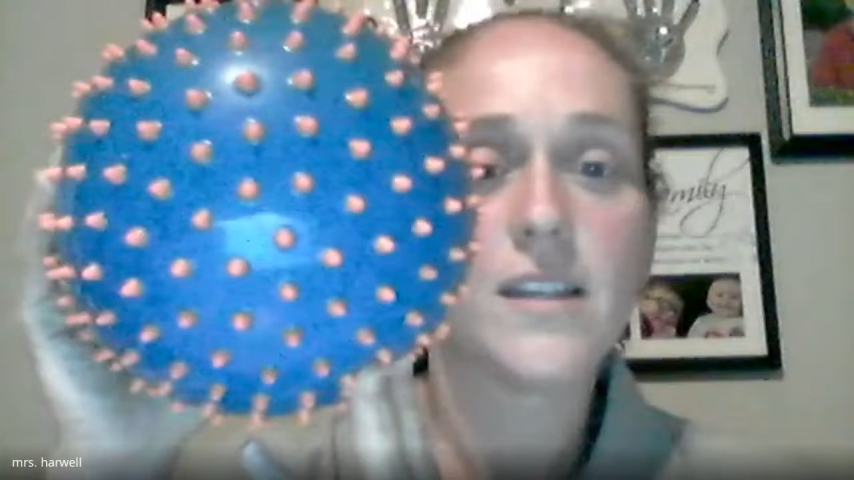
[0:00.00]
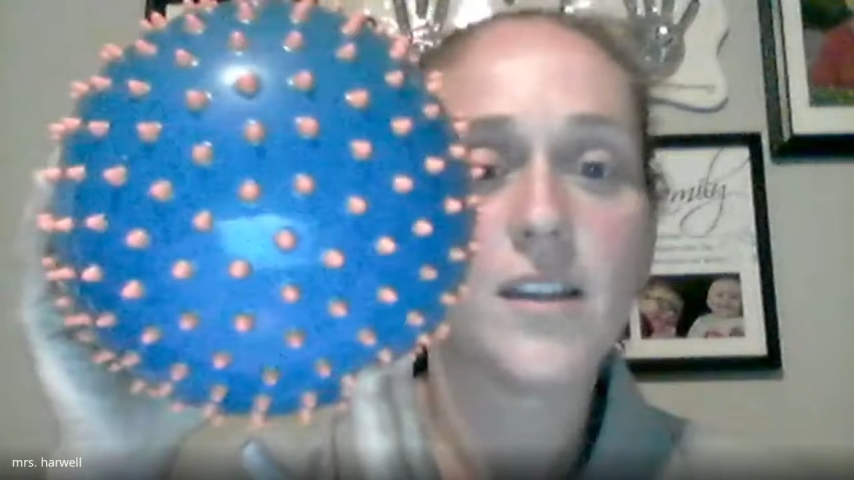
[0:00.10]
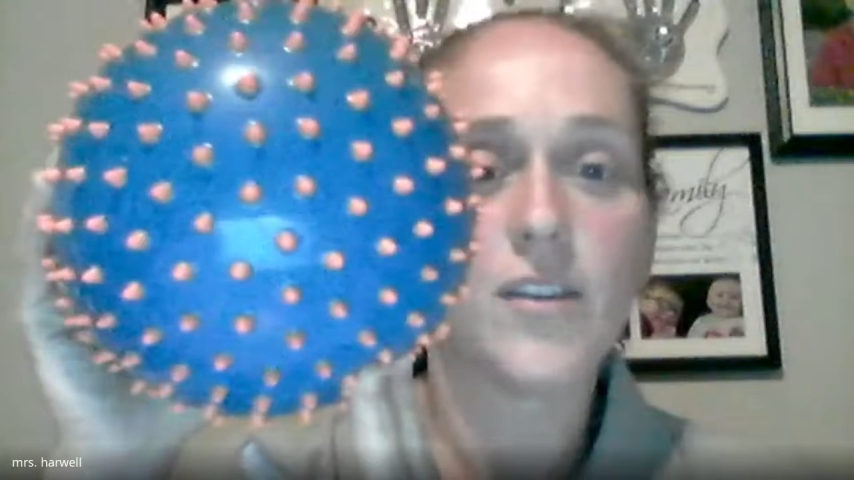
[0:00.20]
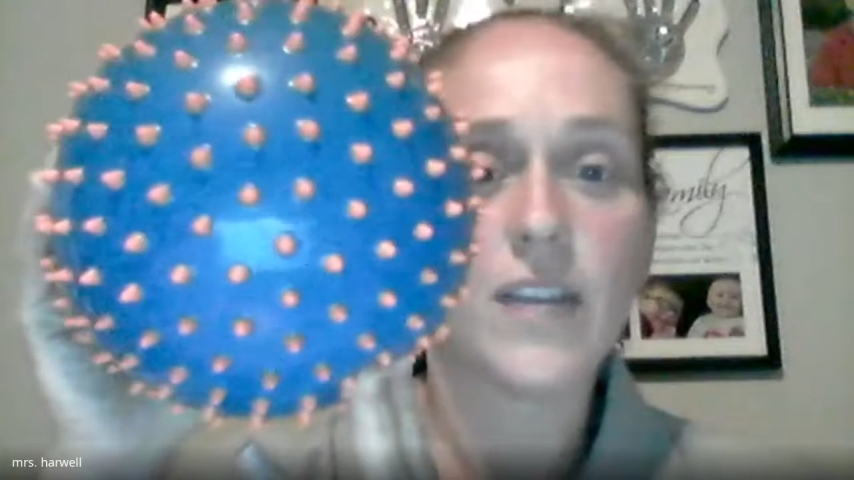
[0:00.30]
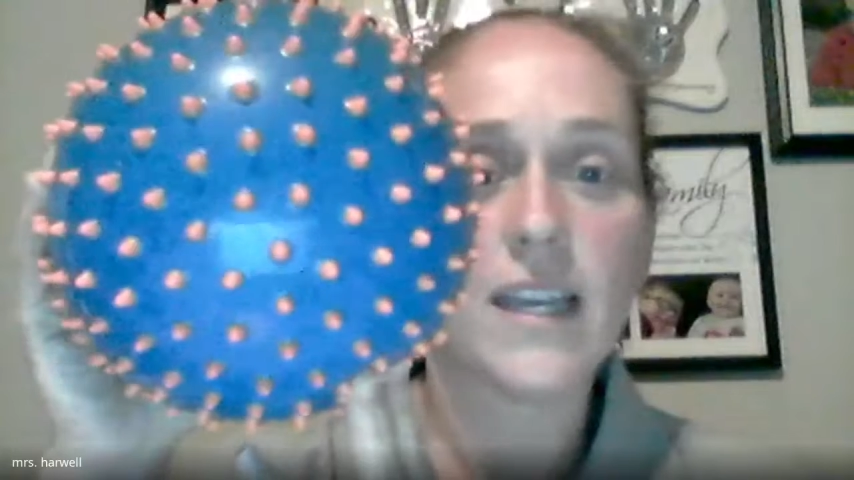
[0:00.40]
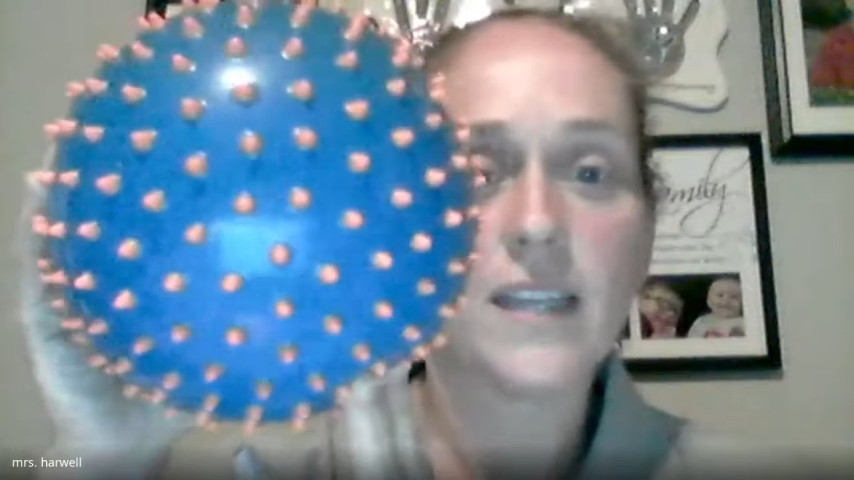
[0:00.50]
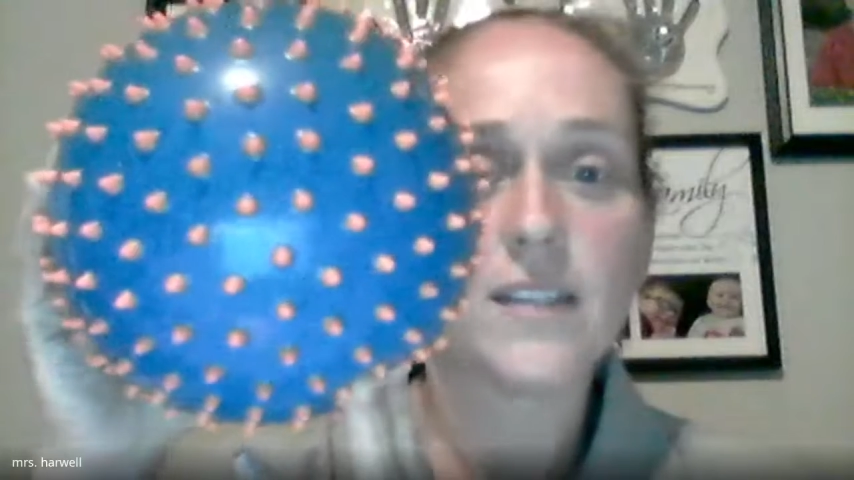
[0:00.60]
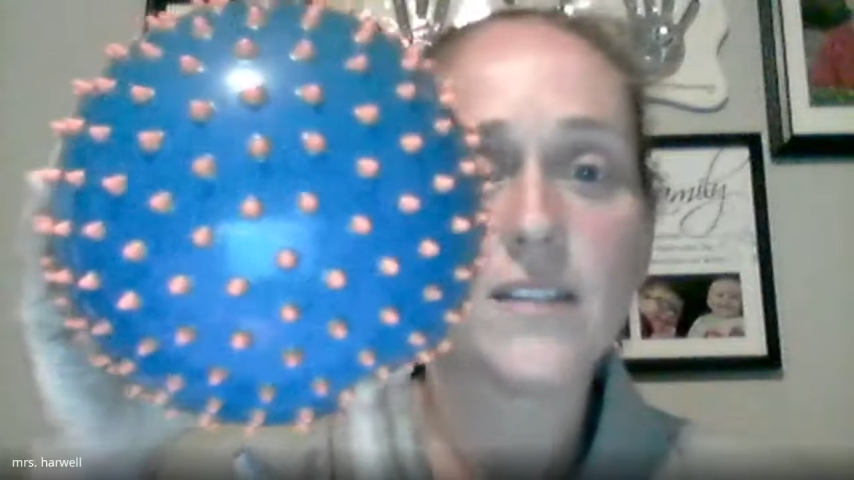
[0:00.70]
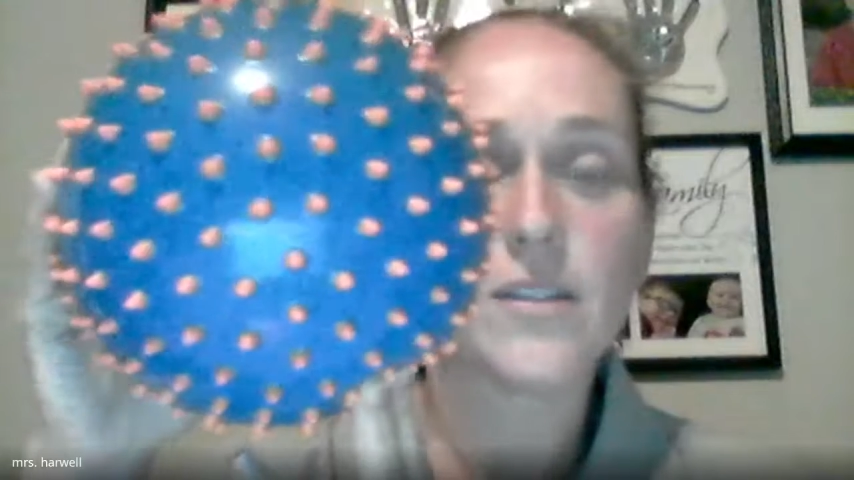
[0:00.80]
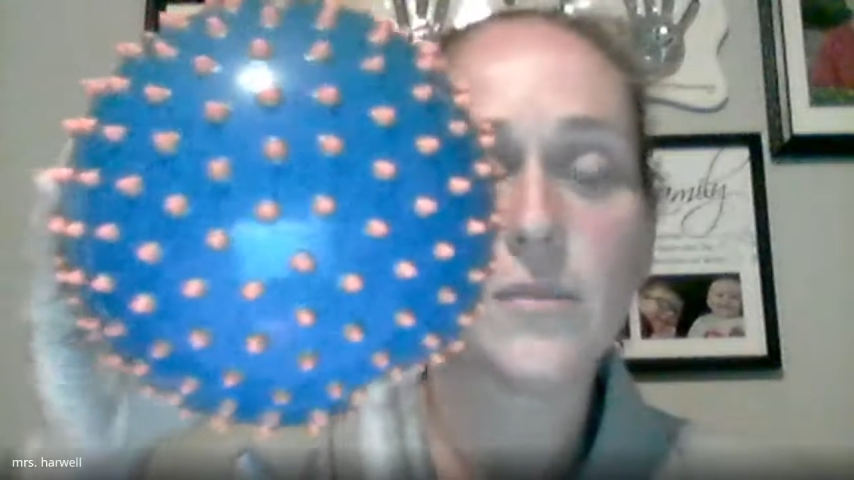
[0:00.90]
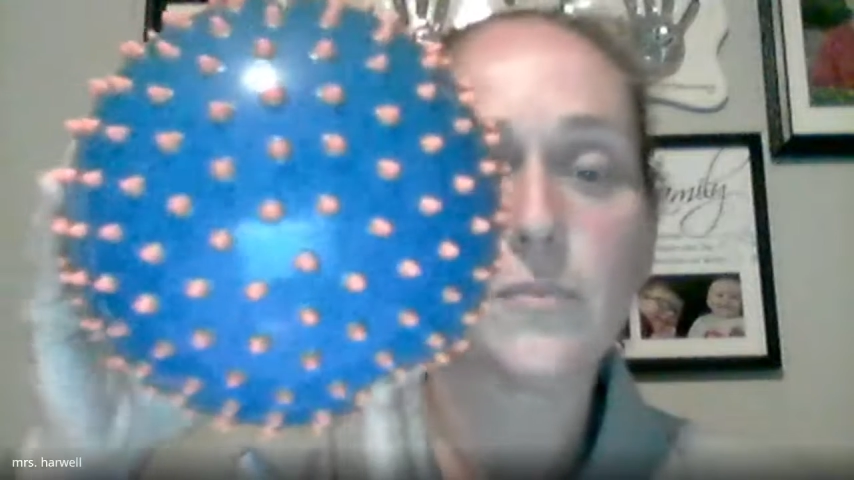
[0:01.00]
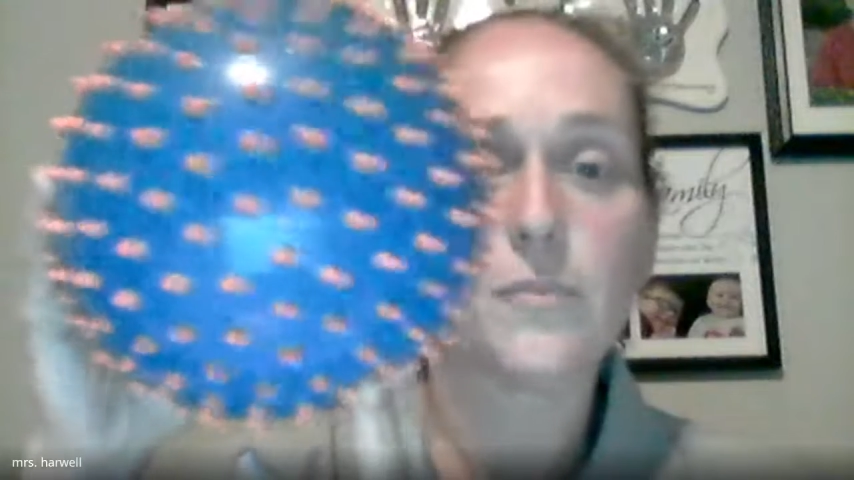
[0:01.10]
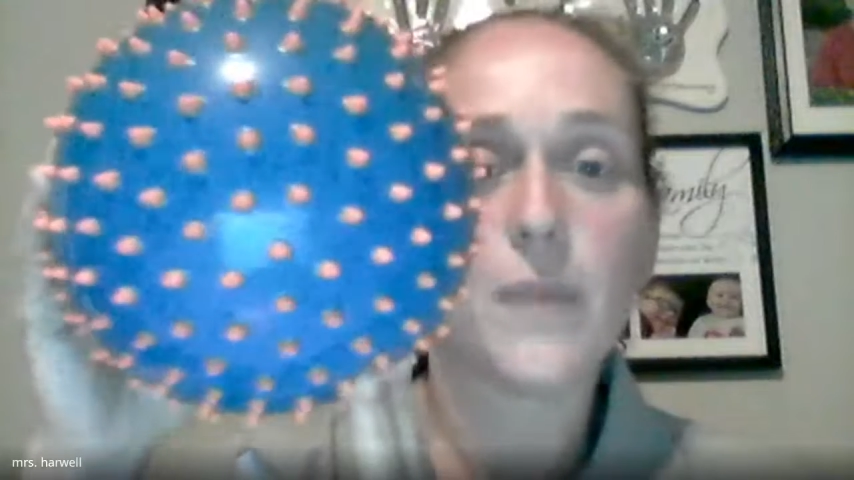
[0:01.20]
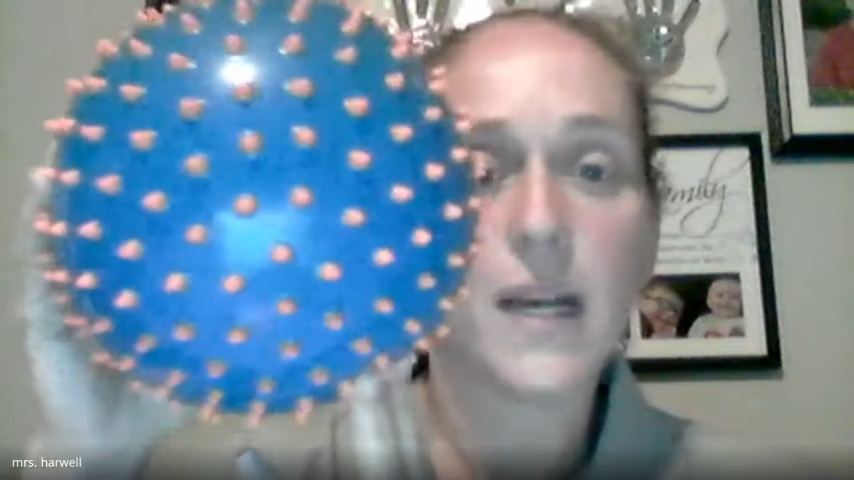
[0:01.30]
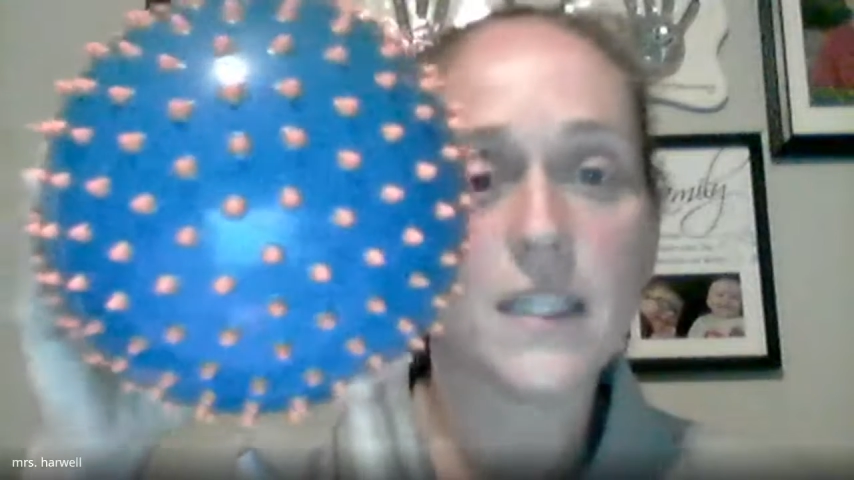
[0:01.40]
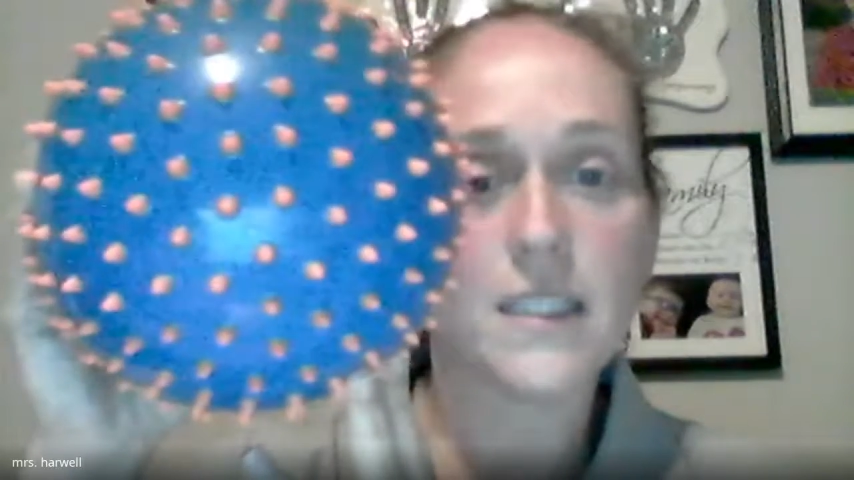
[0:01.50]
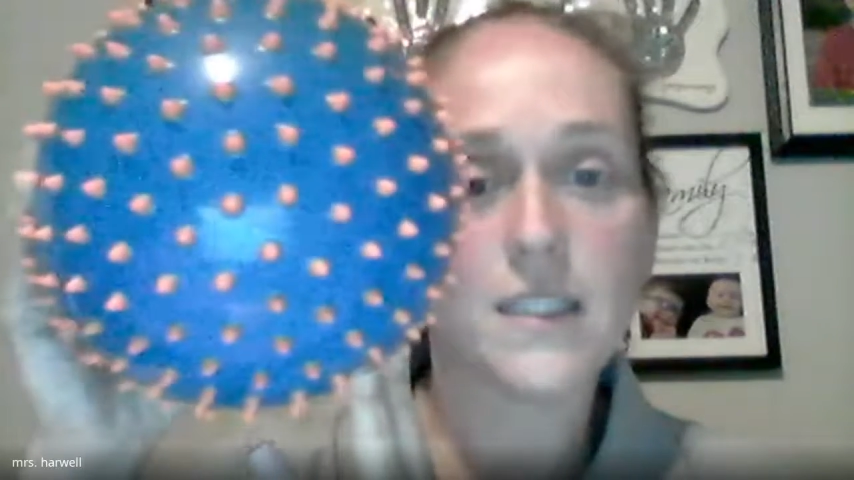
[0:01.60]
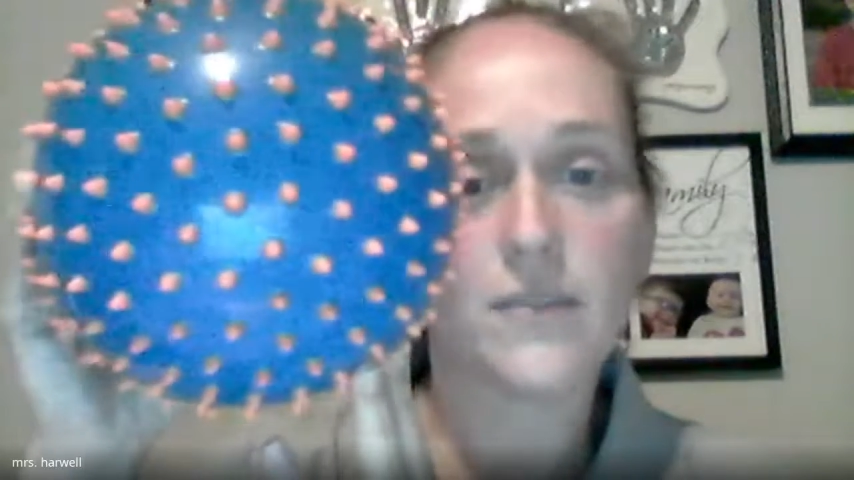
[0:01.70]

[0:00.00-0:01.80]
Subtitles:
Okay, so pause